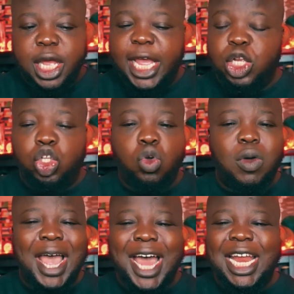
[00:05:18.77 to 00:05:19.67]

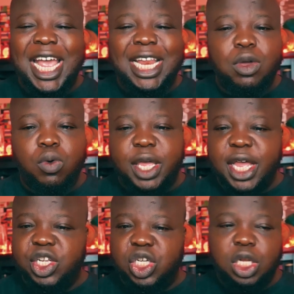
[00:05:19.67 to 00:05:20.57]
Enjoy at any
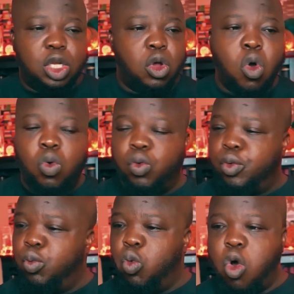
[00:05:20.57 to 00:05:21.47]
occasion,
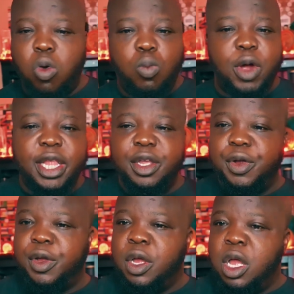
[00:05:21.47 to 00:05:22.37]
cold, warm weather.